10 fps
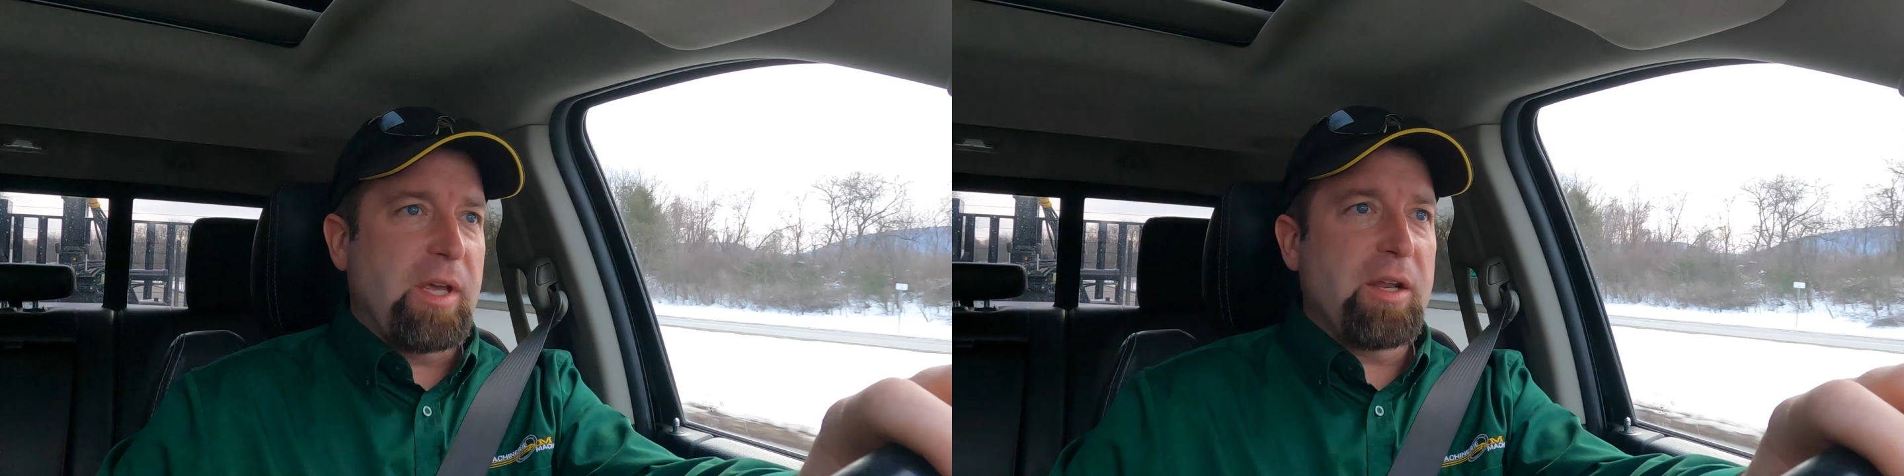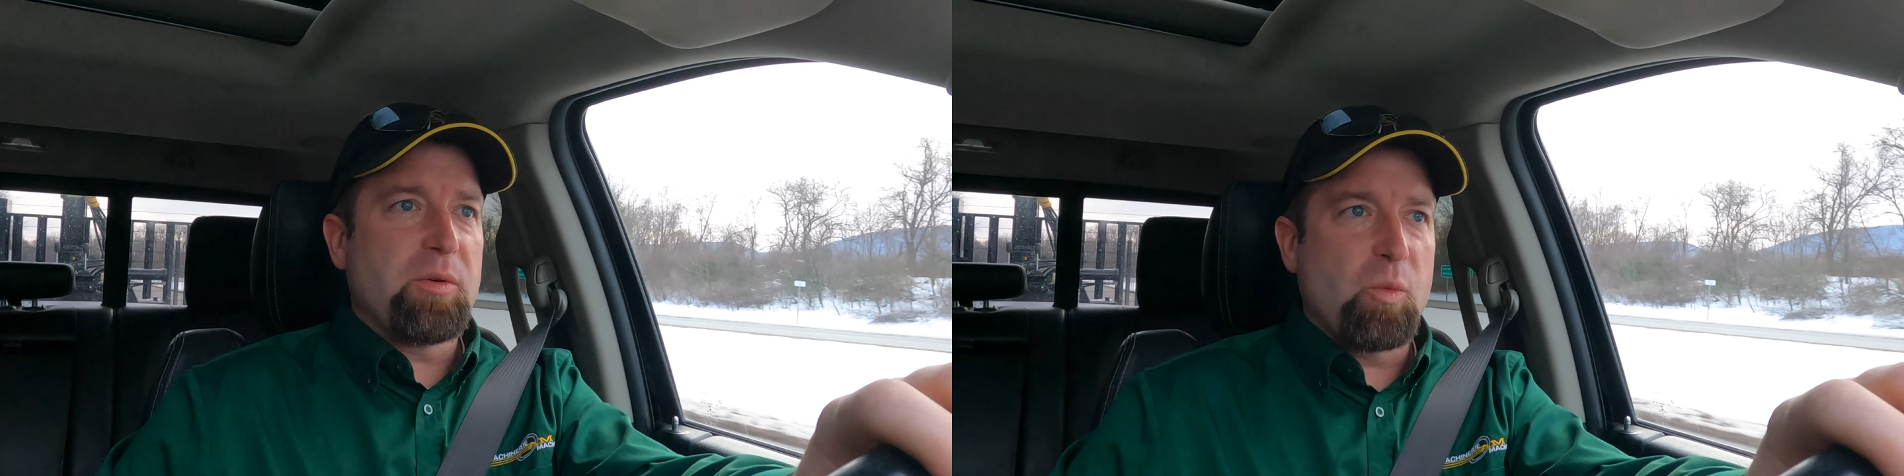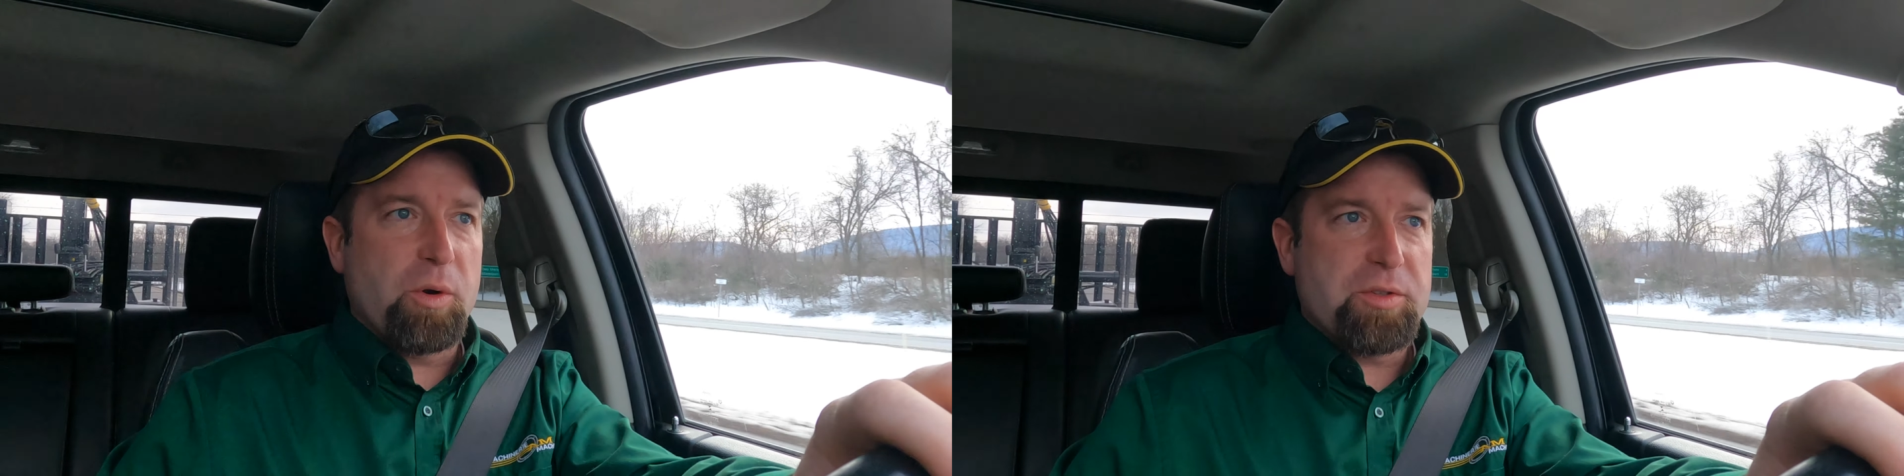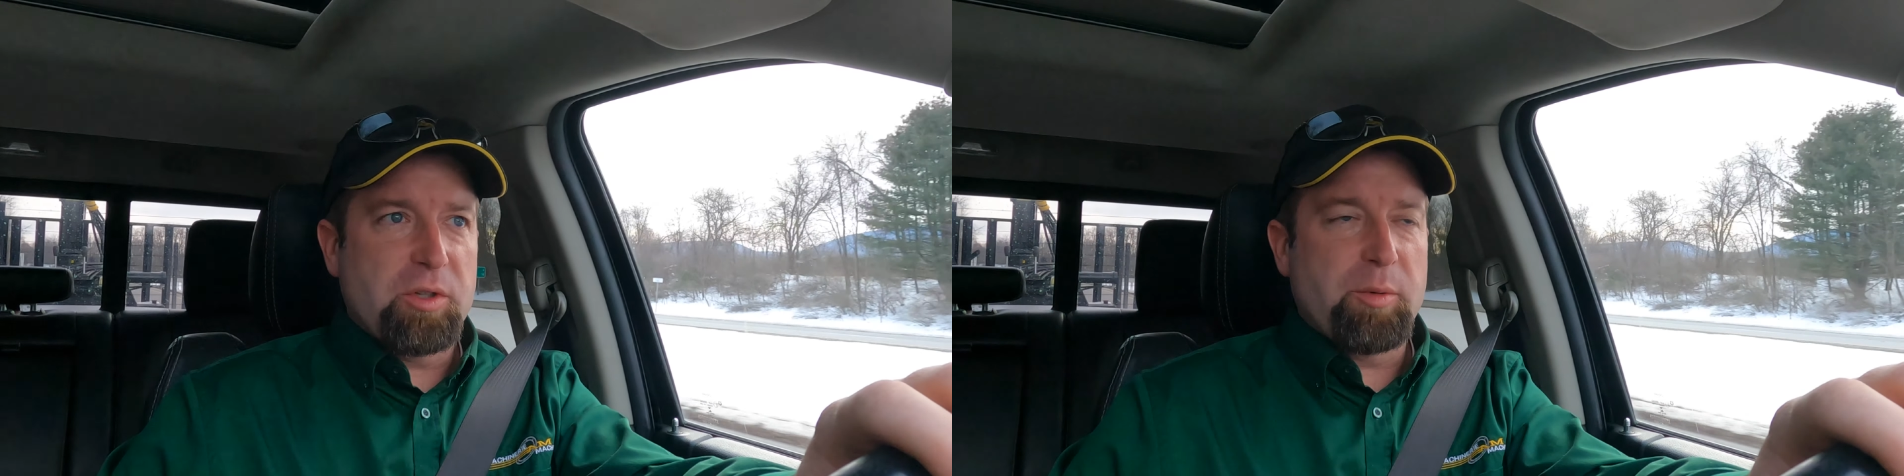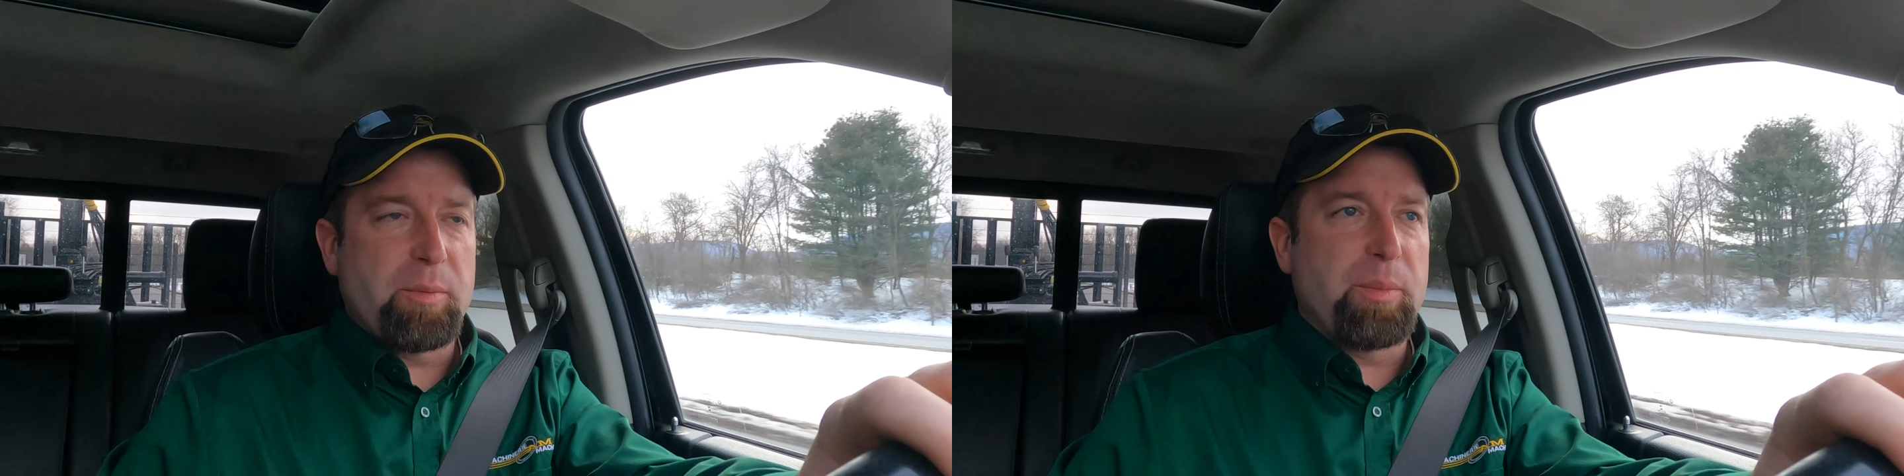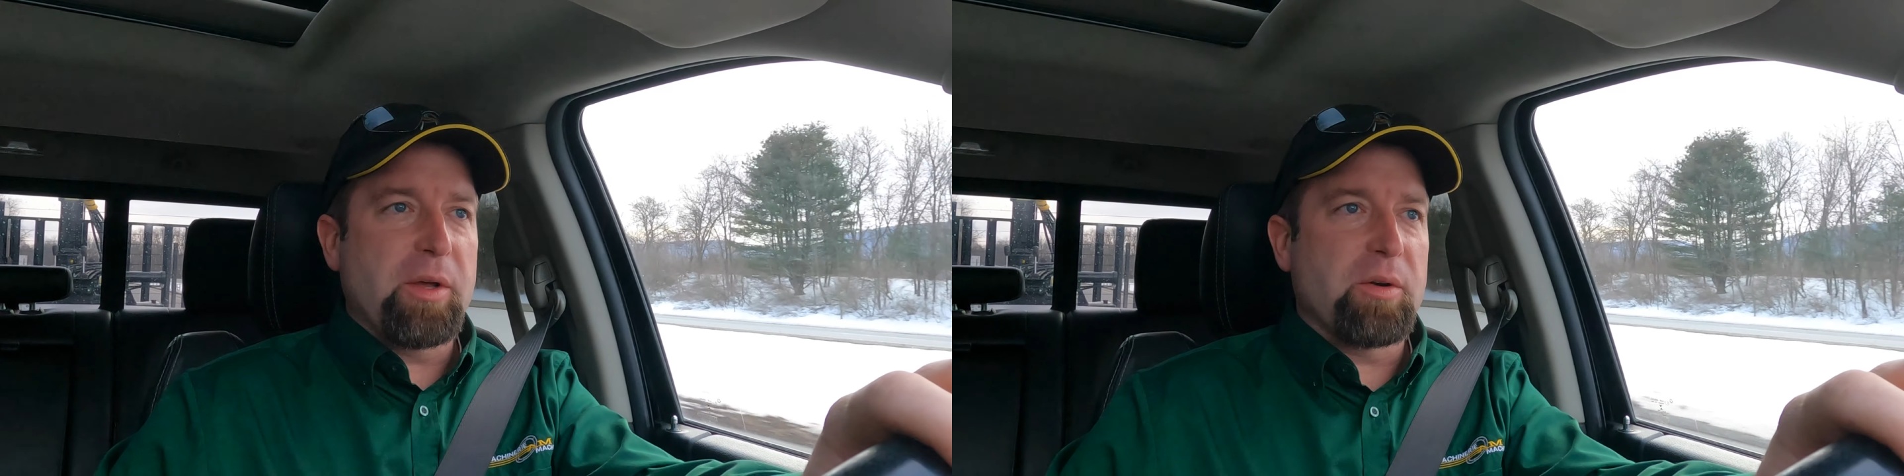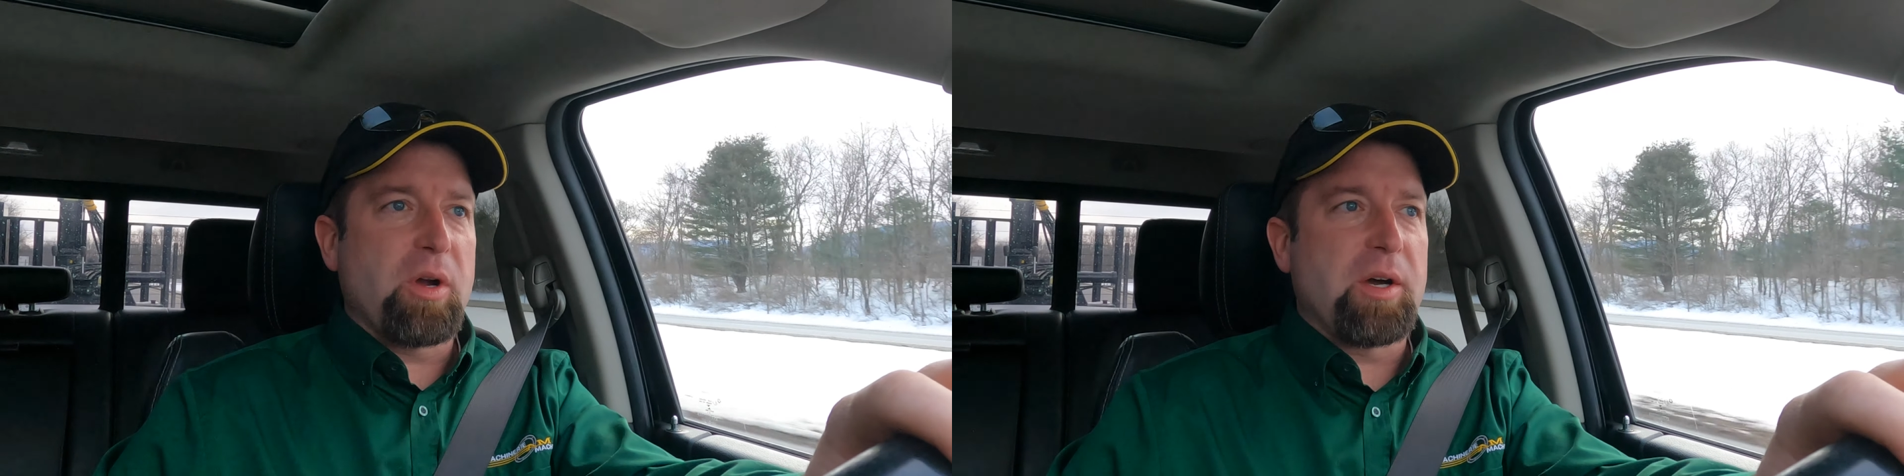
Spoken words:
And it works a little bit better